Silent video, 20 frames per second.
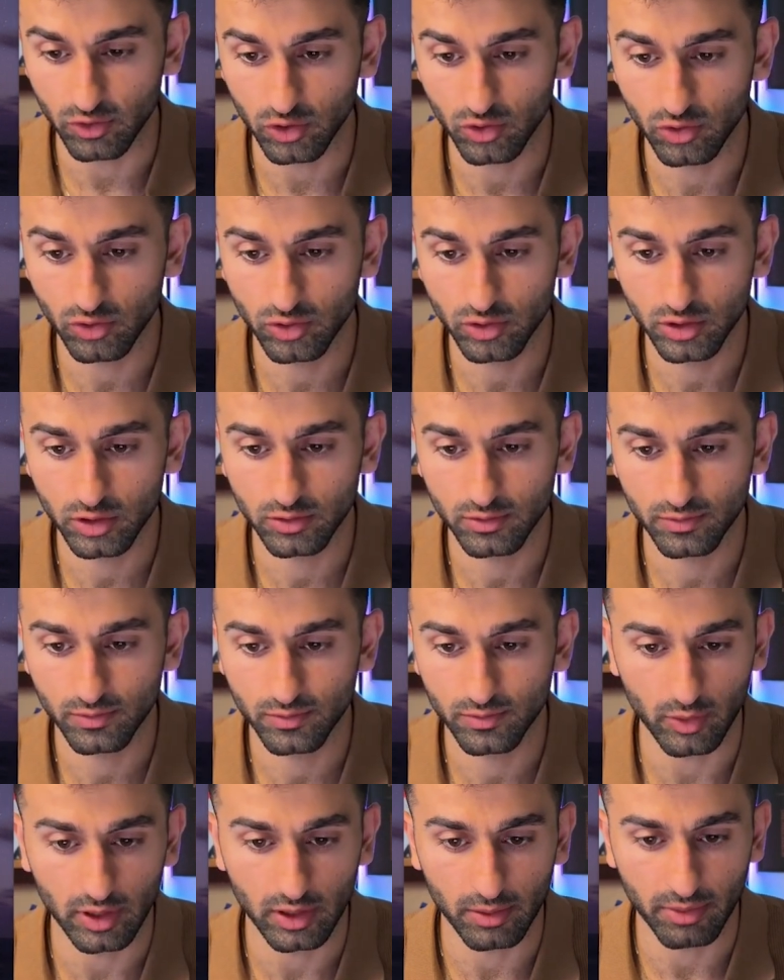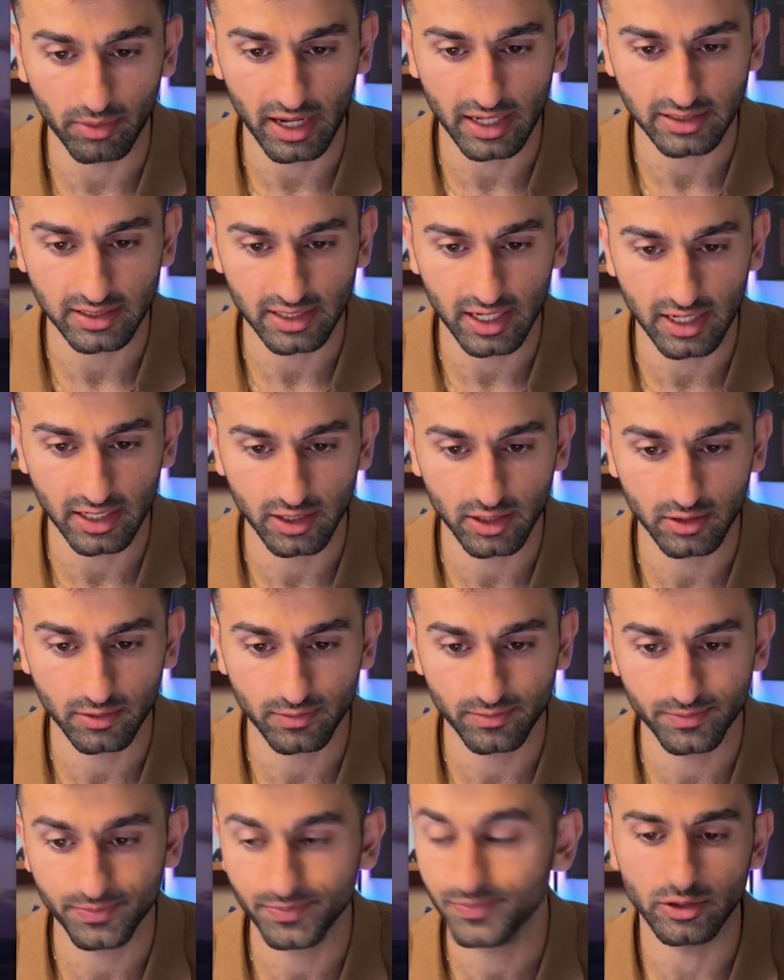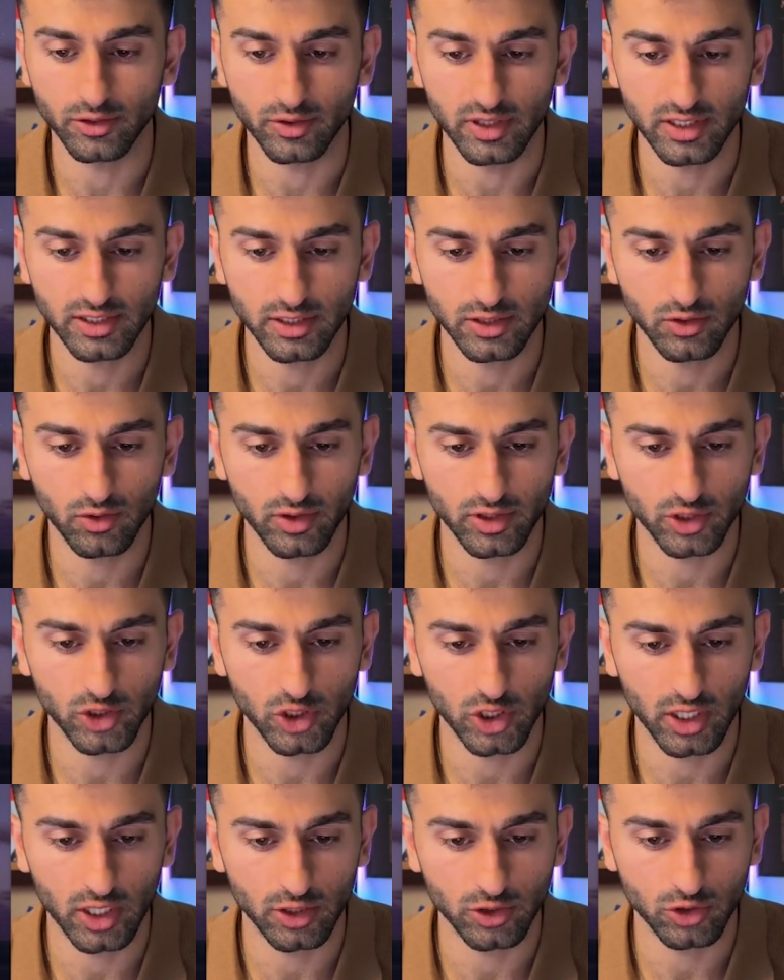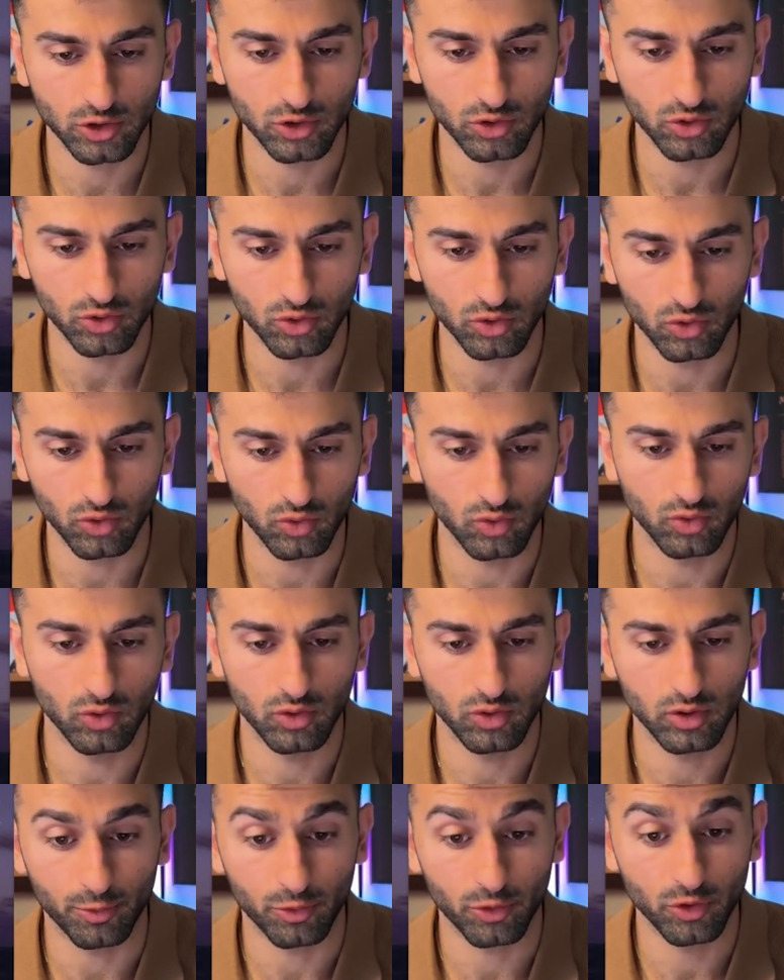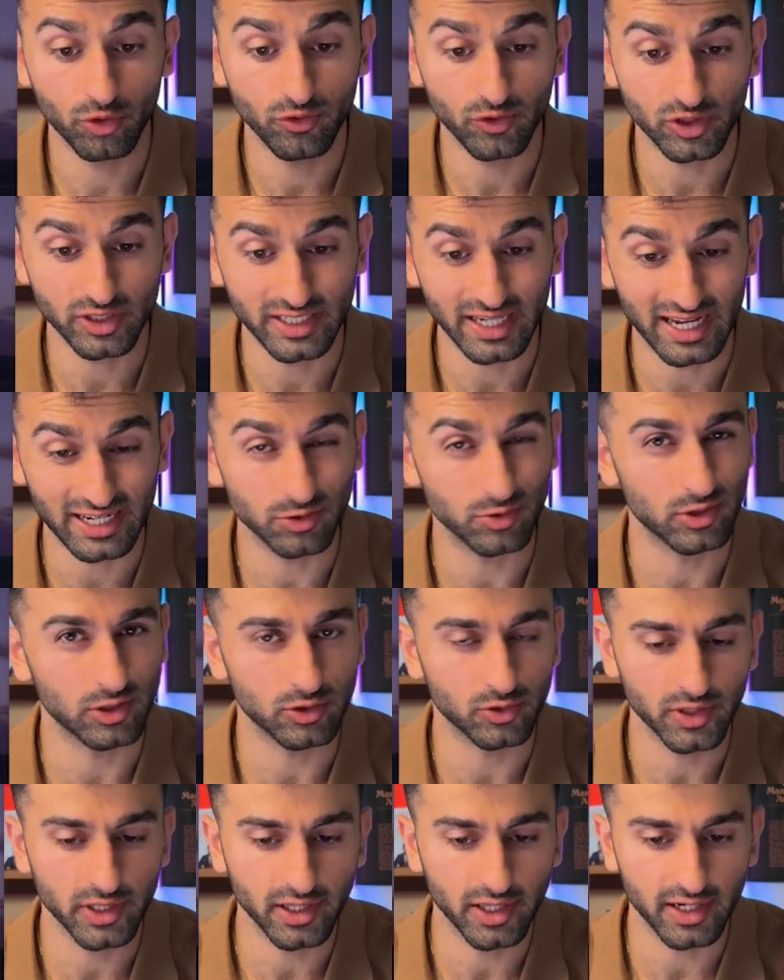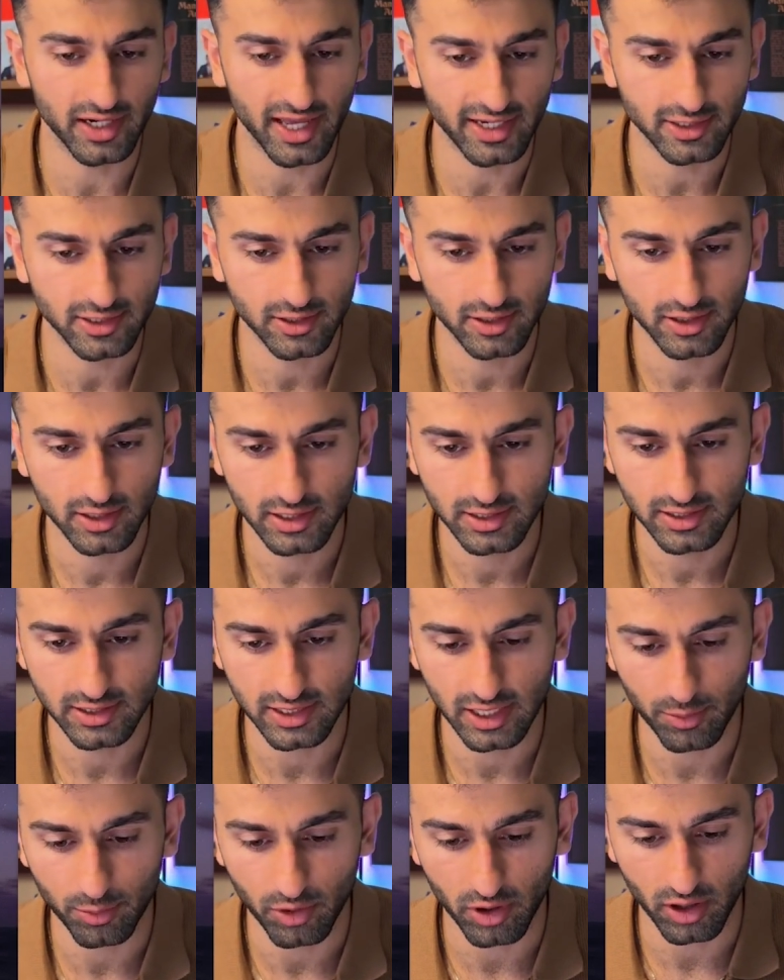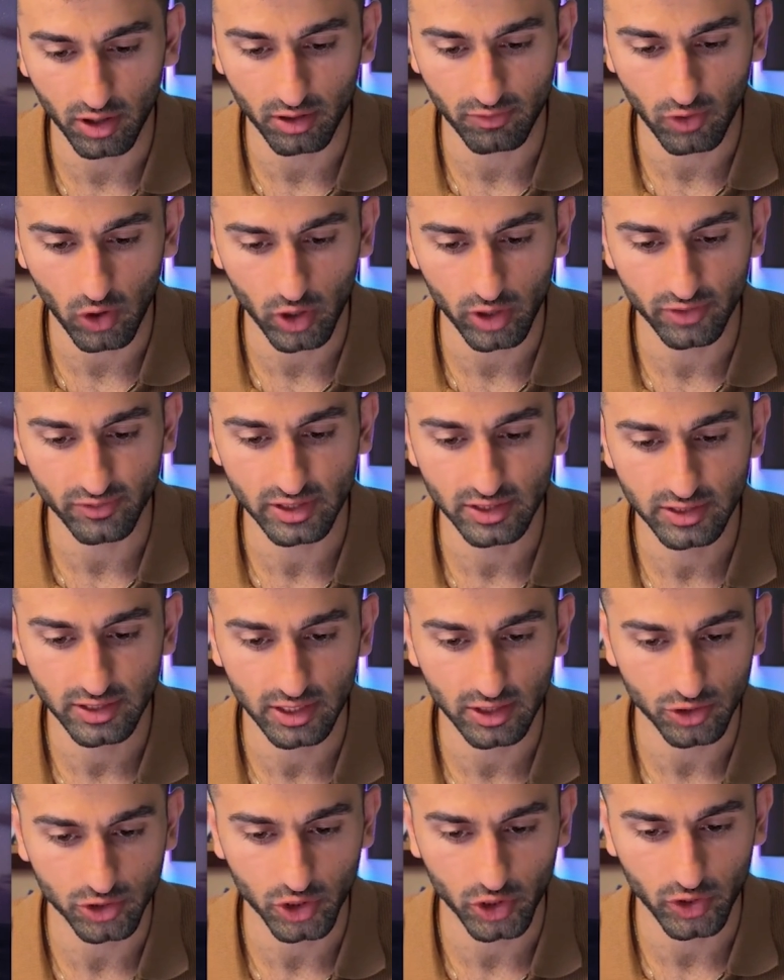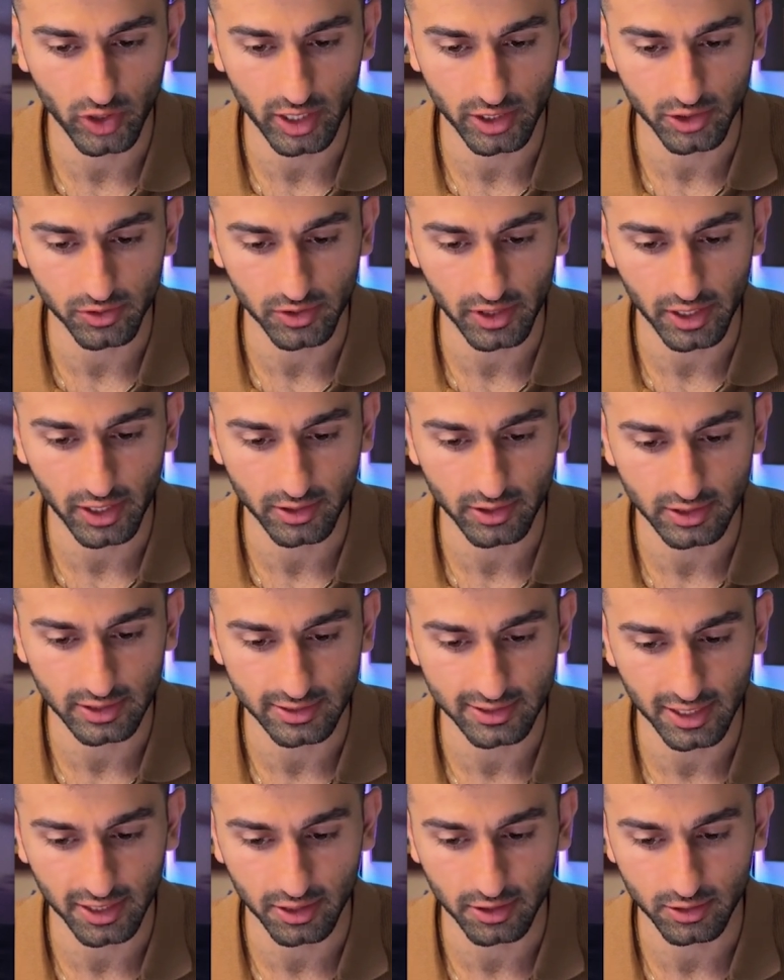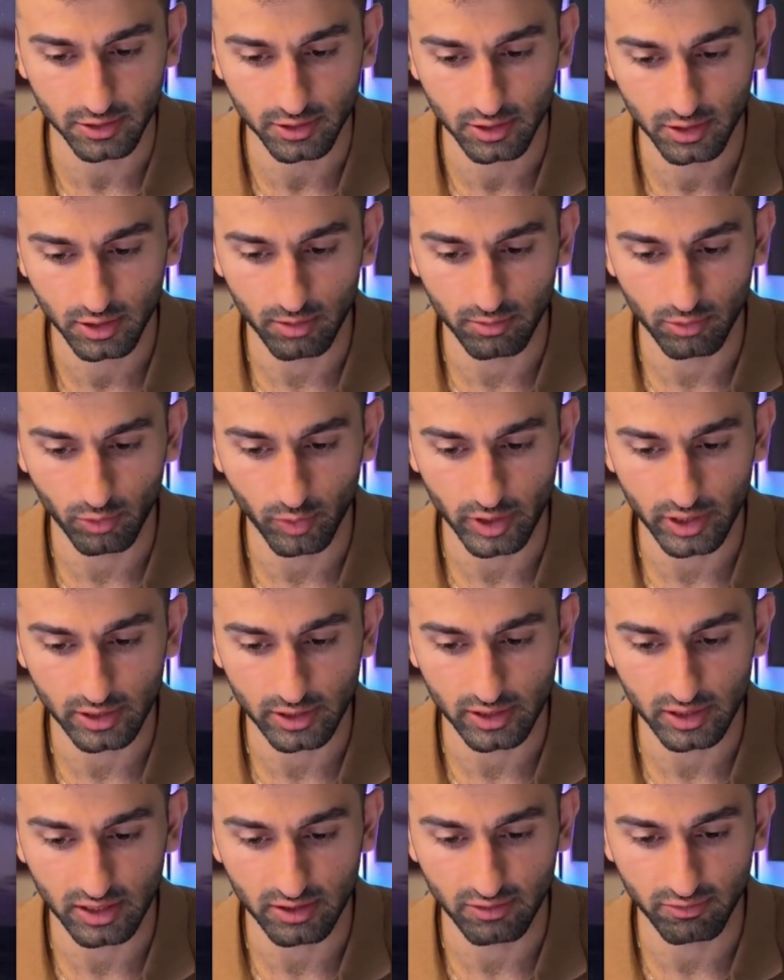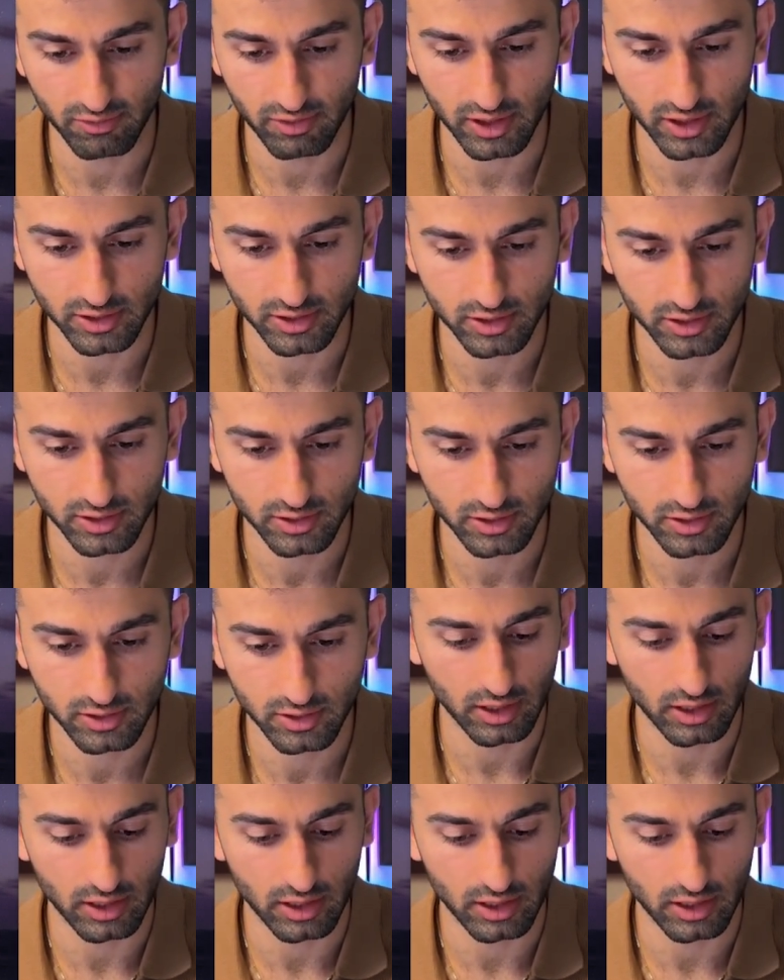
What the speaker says: of news, and we can pass that in. And so this is going to change to approval status, which is really the next step of all of this. And I'll show you how to do that in a second. But we're going to leave this